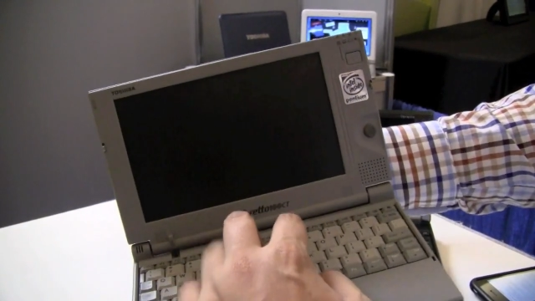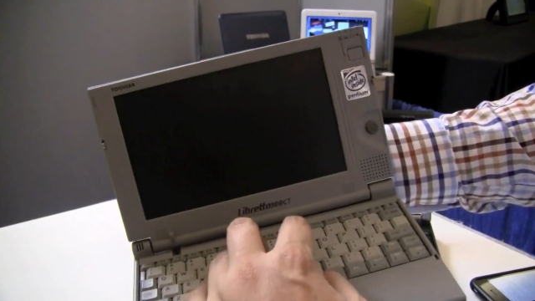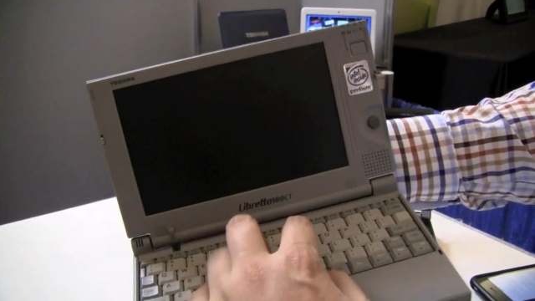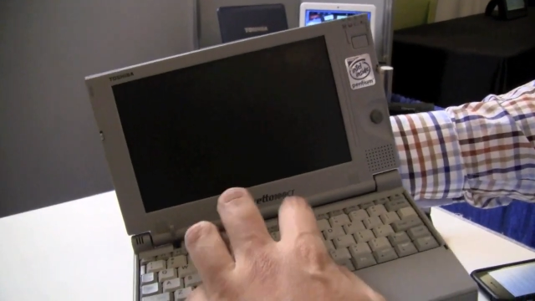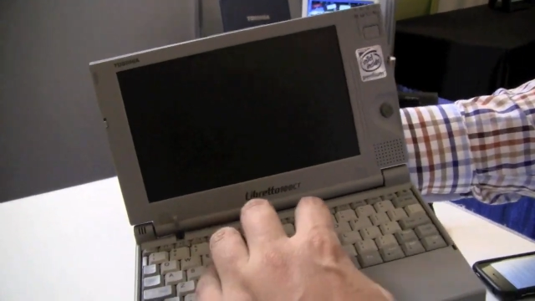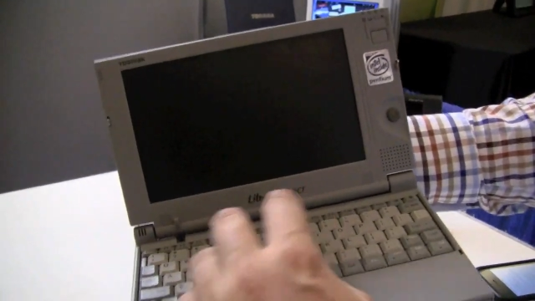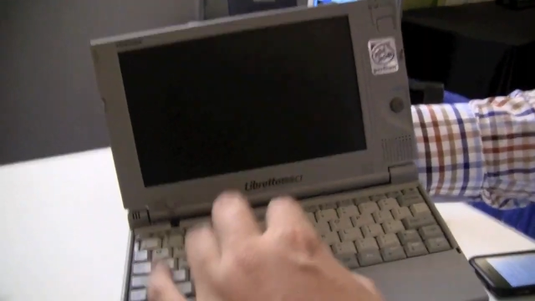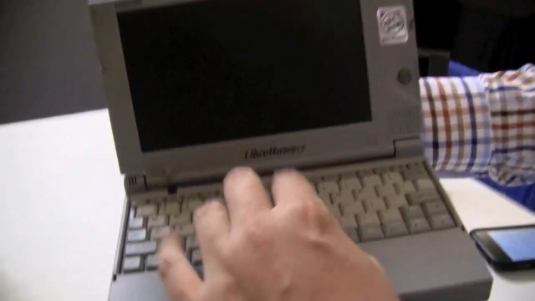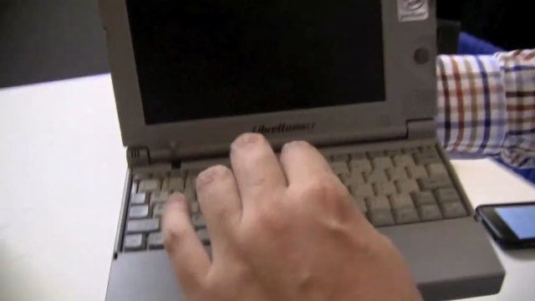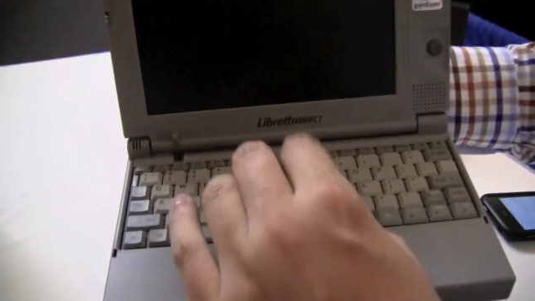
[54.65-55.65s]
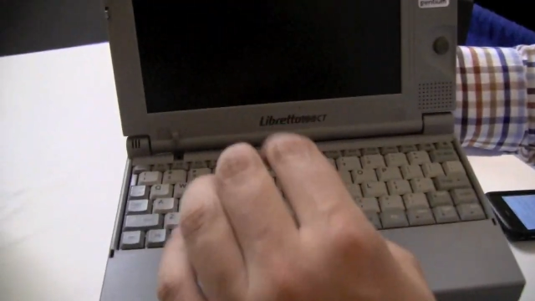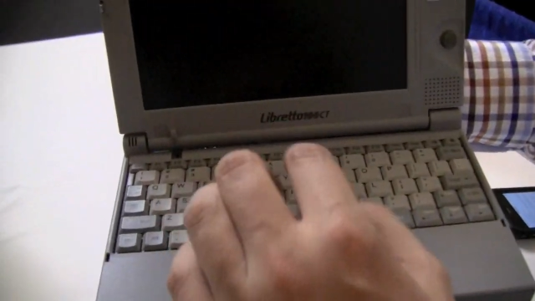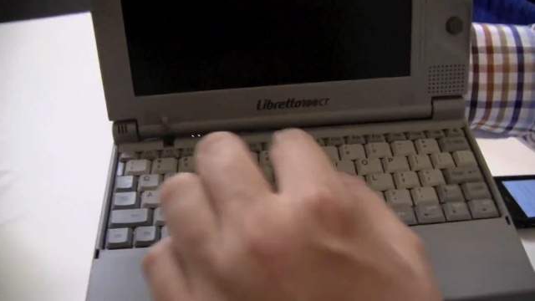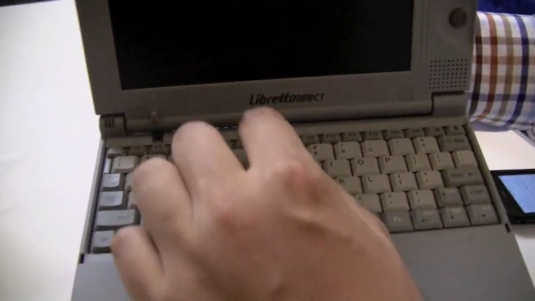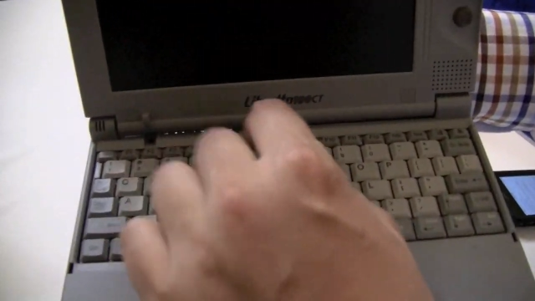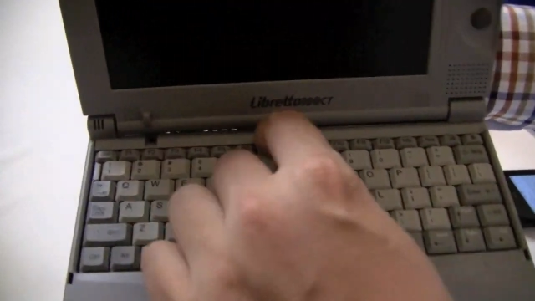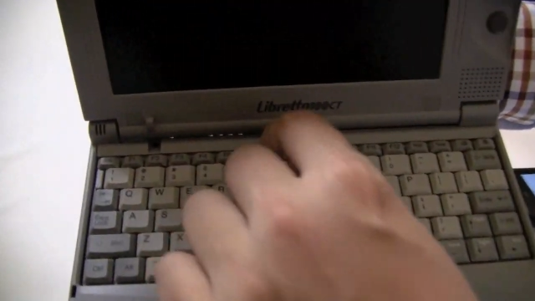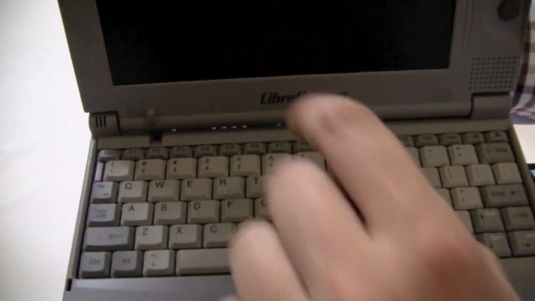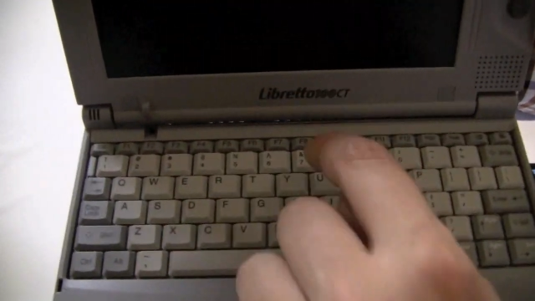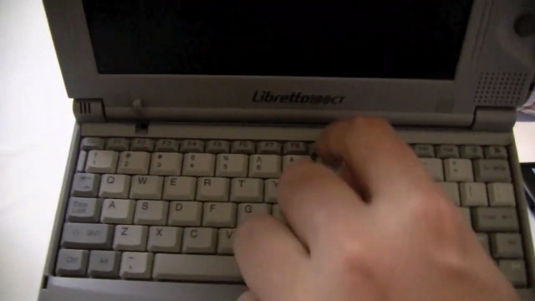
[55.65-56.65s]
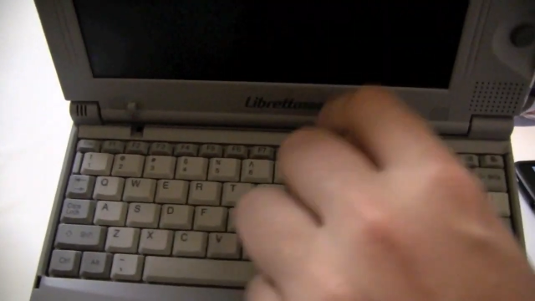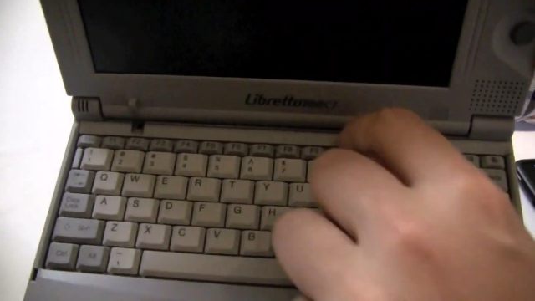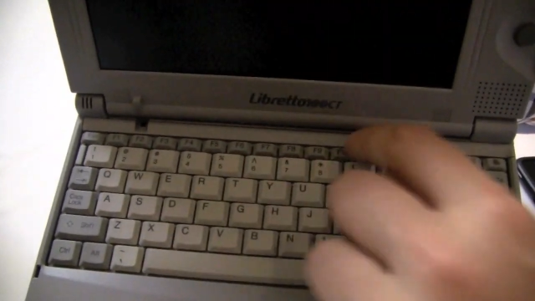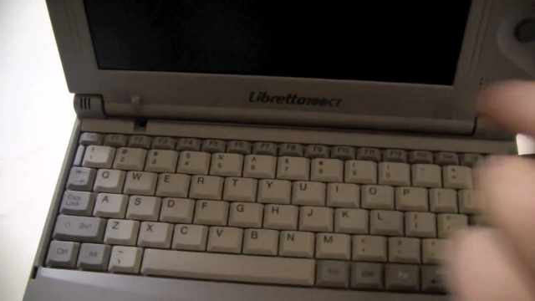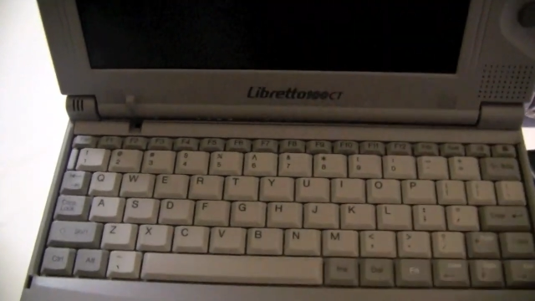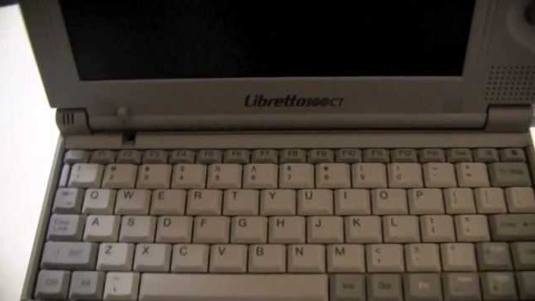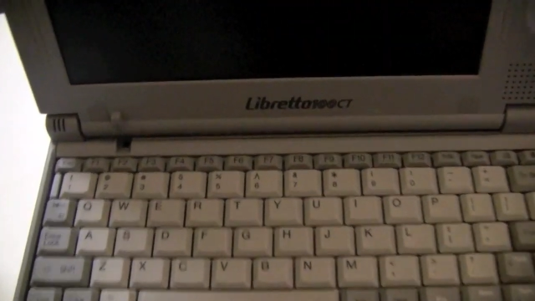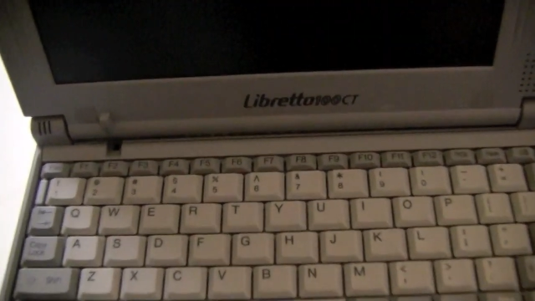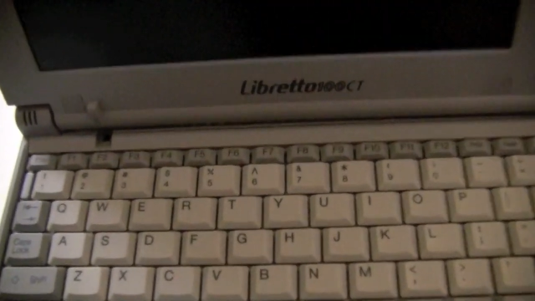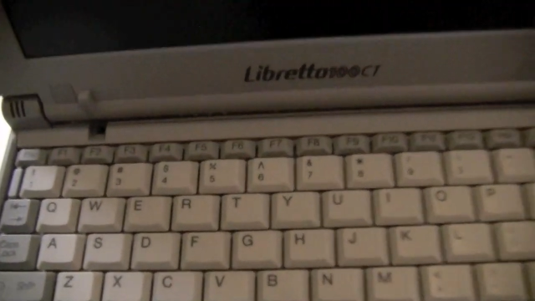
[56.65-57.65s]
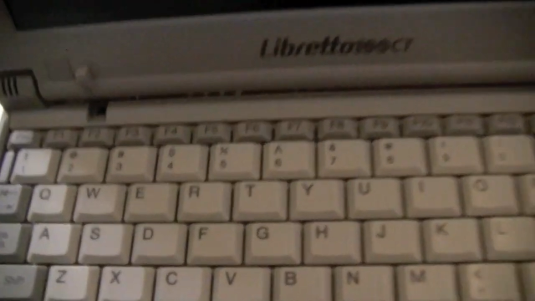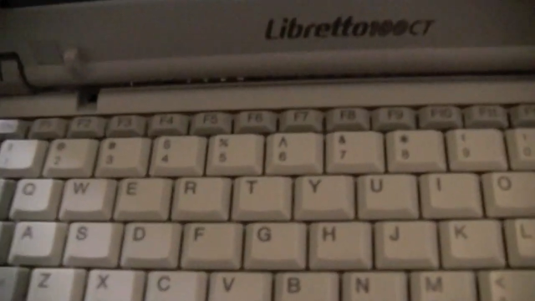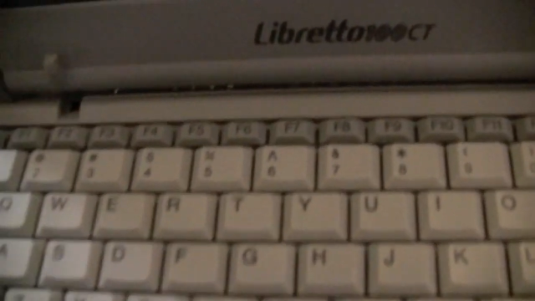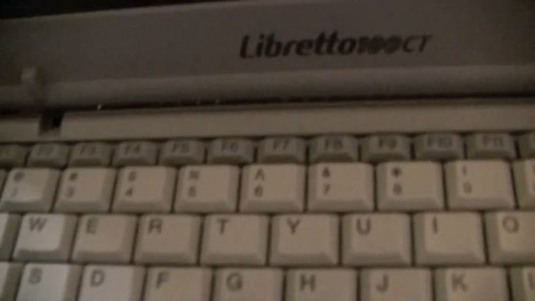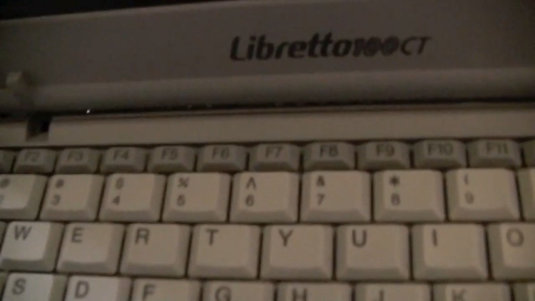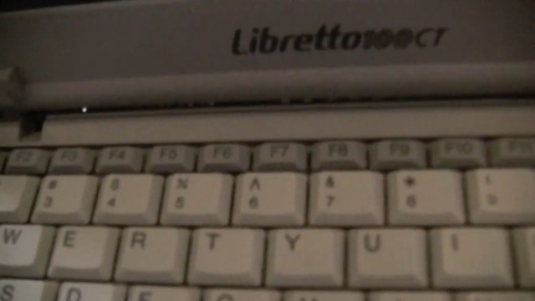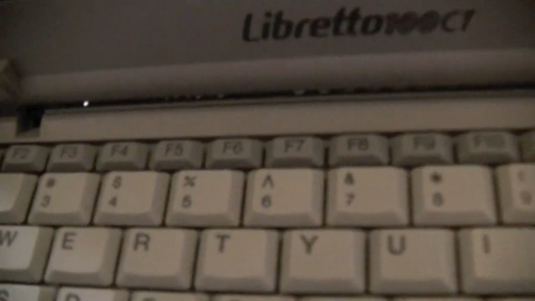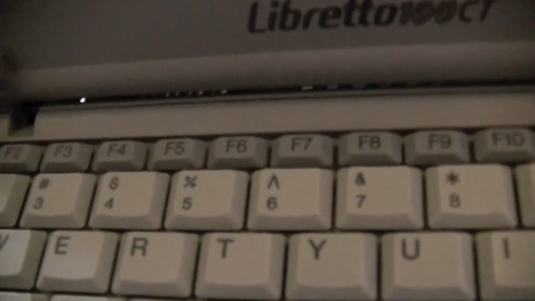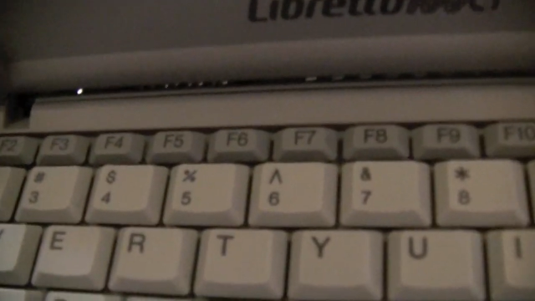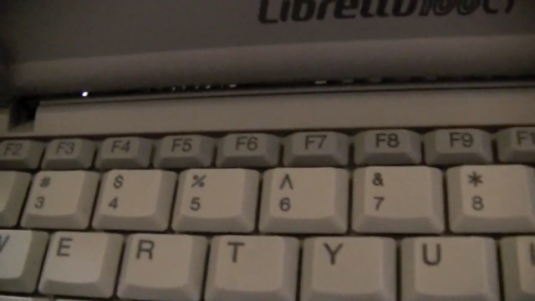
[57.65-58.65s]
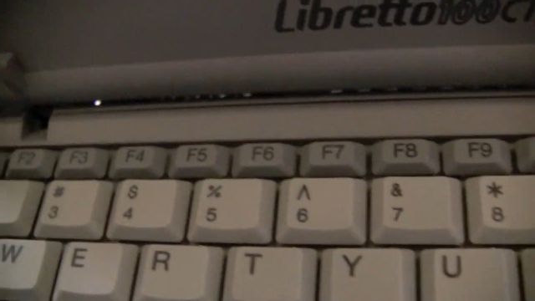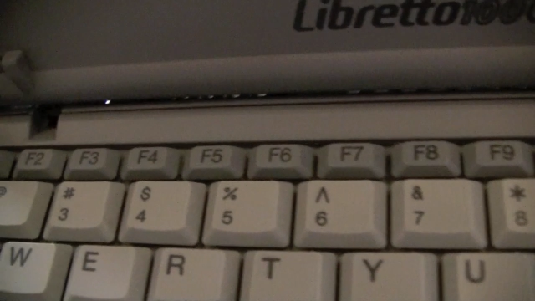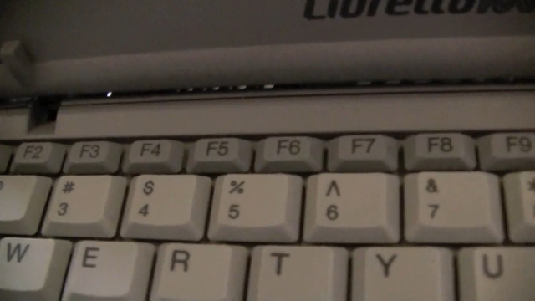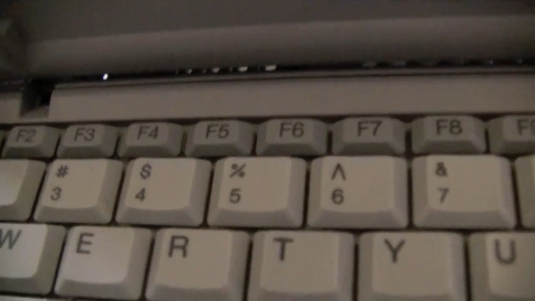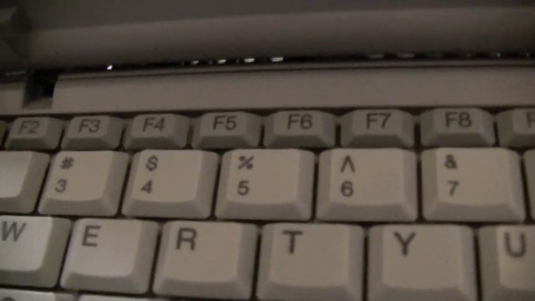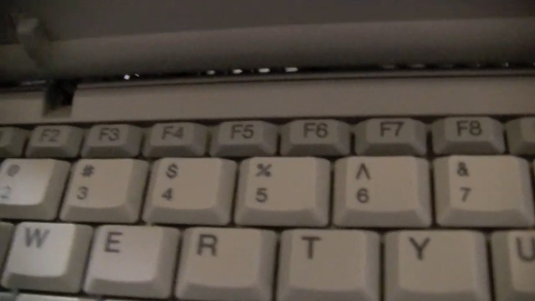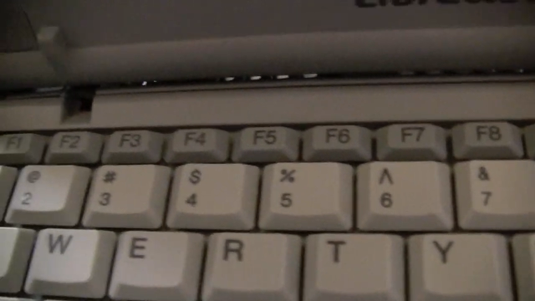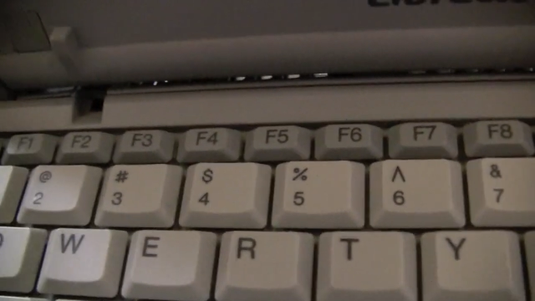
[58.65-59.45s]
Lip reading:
Nobody's mouth can be seen.